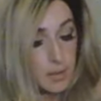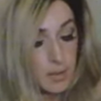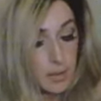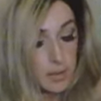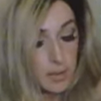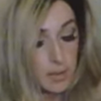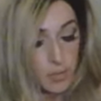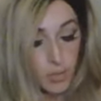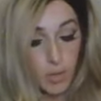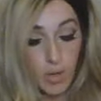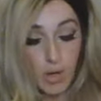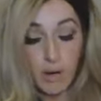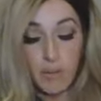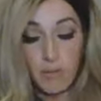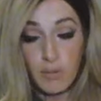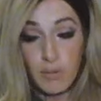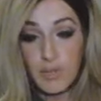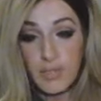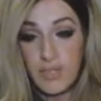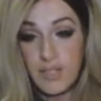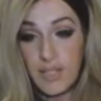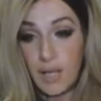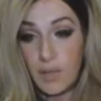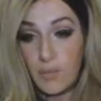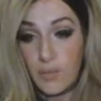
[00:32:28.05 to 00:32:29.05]
We're almost
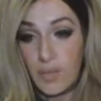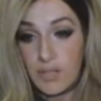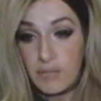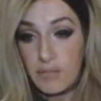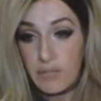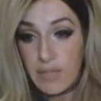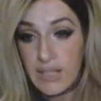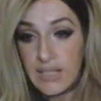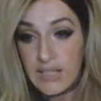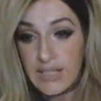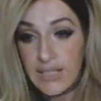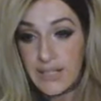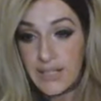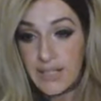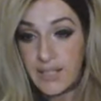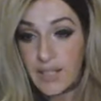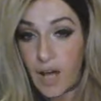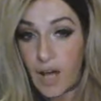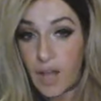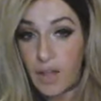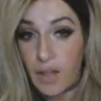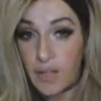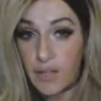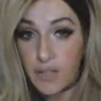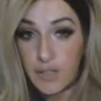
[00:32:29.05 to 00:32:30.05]
done with mixing the
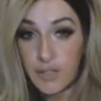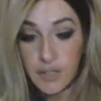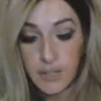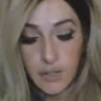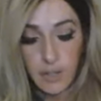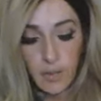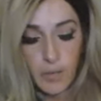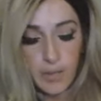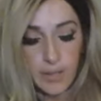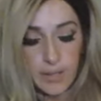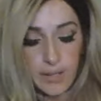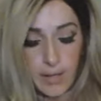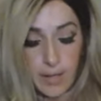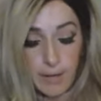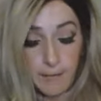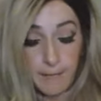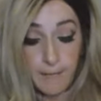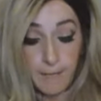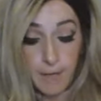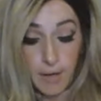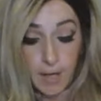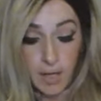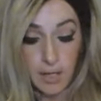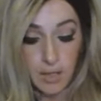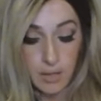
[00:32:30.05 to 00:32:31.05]
colors so we can have
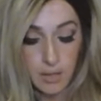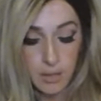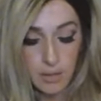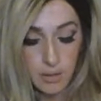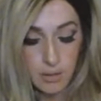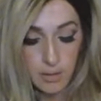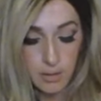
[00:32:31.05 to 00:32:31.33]
fun.